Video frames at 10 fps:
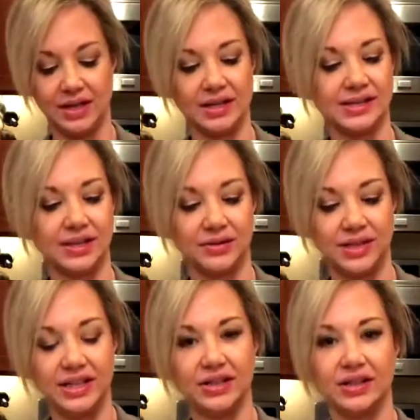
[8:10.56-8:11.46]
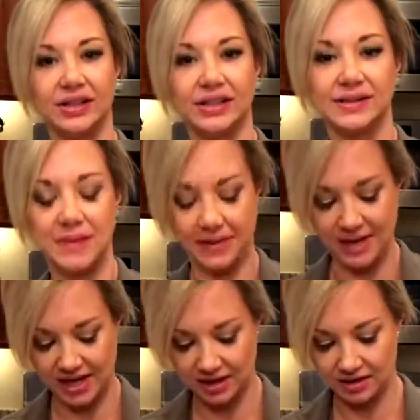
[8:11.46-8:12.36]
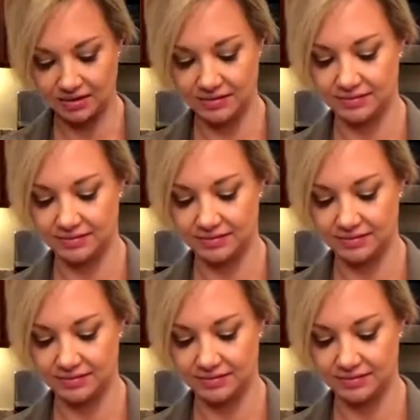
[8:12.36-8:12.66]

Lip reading: So here is my bagel